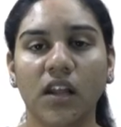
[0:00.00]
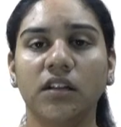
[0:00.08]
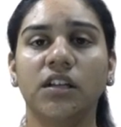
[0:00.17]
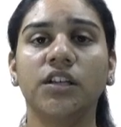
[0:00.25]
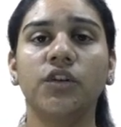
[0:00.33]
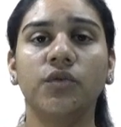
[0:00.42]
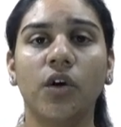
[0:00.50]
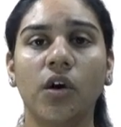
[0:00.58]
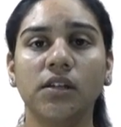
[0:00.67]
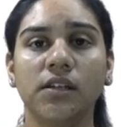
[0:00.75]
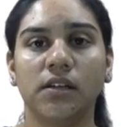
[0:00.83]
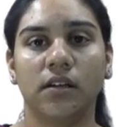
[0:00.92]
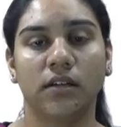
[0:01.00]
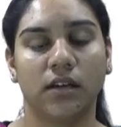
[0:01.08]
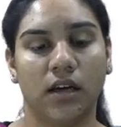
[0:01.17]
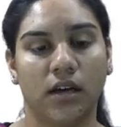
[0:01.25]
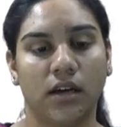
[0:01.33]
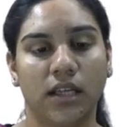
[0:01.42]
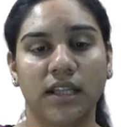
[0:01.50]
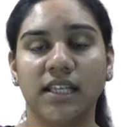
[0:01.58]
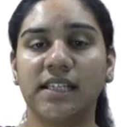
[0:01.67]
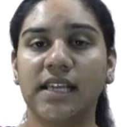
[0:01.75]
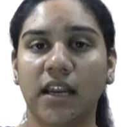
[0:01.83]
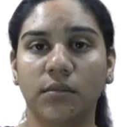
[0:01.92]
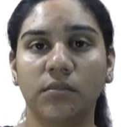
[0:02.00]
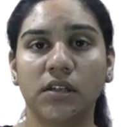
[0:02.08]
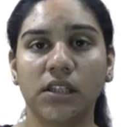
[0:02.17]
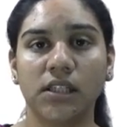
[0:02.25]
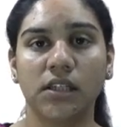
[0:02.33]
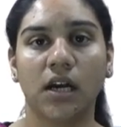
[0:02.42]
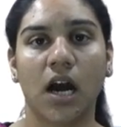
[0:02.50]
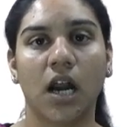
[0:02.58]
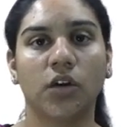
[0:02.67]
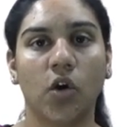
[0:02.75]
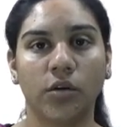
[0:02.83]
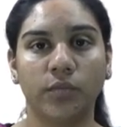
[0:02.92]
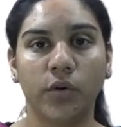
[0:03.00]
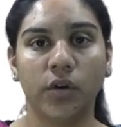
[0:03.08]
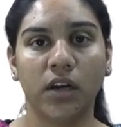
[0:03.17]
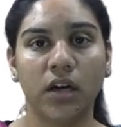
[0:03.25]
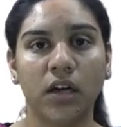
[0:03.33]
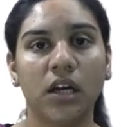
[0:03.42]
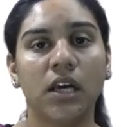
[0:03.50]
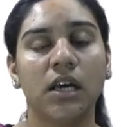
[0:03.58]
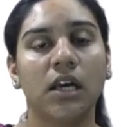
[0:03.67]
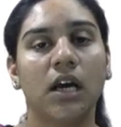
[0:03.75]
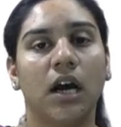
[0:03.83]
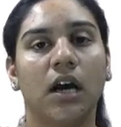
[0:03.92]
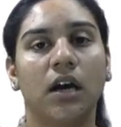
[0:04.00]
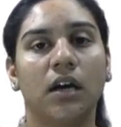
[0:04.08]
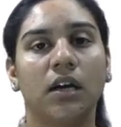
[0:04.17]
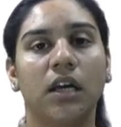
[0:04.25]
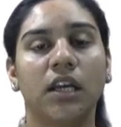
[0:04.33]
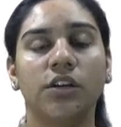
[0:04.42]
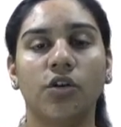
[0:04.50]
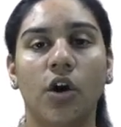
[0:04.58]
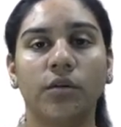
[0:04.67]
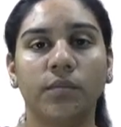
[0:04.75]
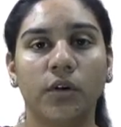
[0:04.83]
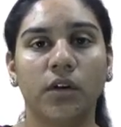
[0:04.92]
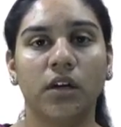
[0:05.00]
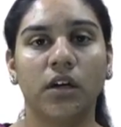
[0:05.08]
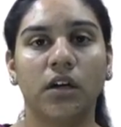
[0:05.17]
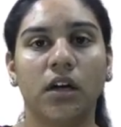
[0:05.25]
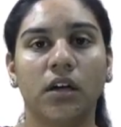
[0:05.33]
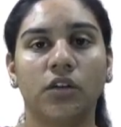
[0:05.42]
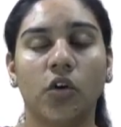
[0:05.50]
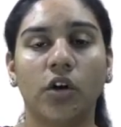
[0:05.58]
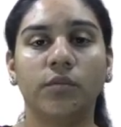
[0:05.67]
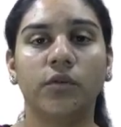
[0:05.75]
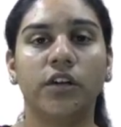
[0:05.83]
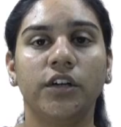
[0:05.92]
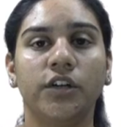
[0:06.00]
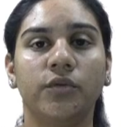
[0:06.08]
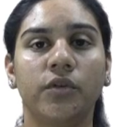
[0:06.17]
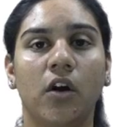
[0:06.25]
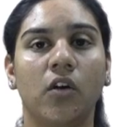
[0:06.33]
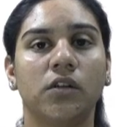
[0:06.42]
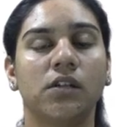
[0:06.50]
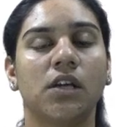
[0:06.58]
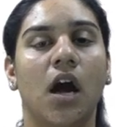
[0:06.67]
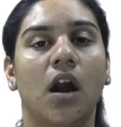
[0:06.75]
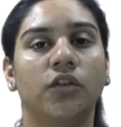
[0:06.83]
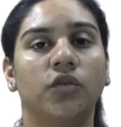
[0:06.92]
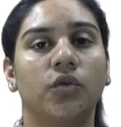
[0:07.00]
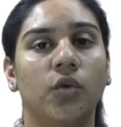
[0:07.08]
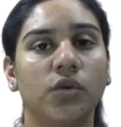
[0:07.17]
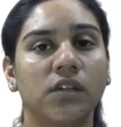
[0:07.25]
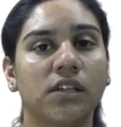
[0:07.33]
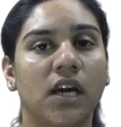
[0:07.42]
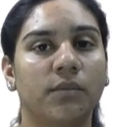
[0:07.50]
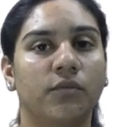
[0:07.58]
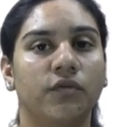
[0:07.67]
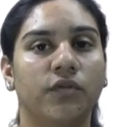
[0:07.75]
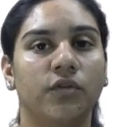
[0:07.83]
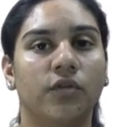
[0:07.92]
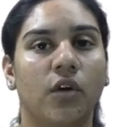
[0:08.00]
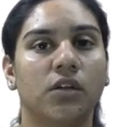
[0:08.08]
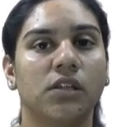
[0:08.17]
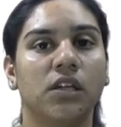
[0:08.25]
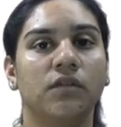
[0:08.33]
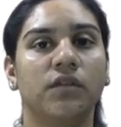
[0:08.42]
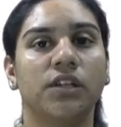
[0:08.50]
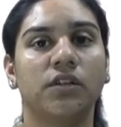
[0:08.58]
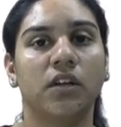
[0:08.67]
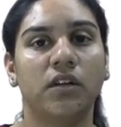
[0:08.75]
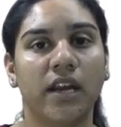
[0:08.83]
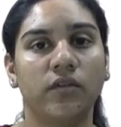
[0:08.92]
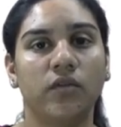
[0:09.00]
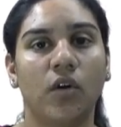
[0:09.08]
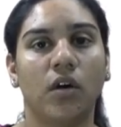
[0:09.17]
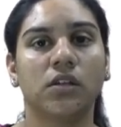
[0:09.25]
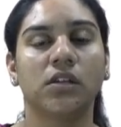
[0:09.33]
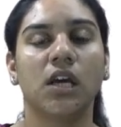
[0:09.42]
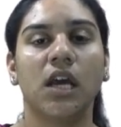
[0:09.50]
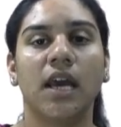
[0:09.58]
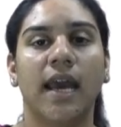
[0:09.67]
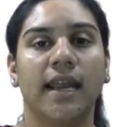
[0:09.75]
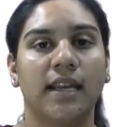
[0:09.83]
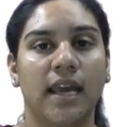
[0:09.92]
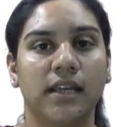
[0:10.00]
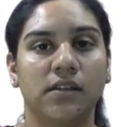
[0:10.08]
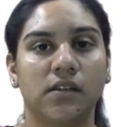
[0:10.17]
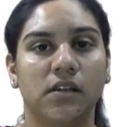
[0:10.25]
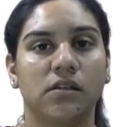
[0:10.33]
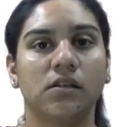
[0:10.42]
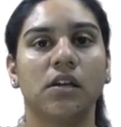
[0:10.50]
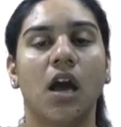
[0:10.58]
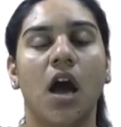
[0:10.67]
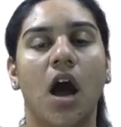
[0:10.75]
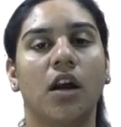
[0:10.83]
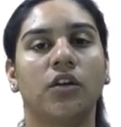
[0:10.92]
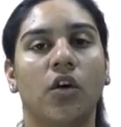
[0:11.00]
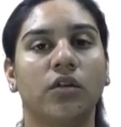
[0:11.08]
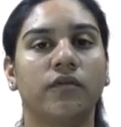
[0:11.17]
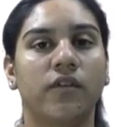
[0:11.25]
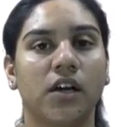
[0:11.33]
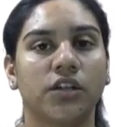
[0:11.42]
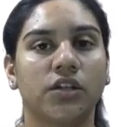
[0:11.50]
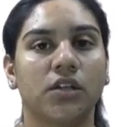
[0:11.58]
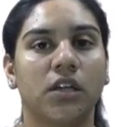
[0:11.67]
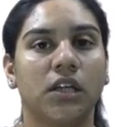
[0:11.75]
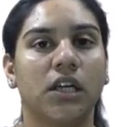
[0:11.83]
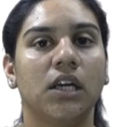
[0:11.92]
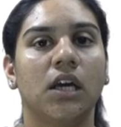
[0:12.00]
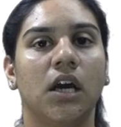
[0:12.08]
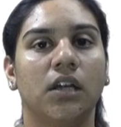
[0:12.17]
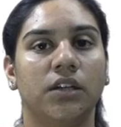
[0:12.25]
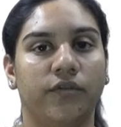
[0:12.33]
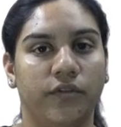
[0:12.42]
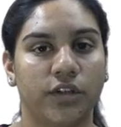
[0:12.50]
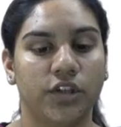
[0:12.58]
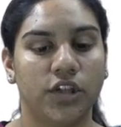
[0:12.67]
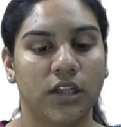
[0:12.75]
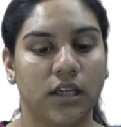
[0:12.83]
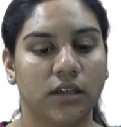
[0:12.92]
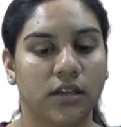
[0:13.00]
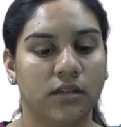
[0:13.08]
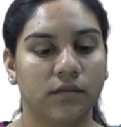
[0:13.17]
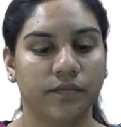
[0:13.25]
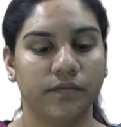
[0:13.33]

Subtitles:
The neurons in these animals are non-polar. Non-polar neurons are those type of neurons in which the dendrons and axons are not functionally differentiated.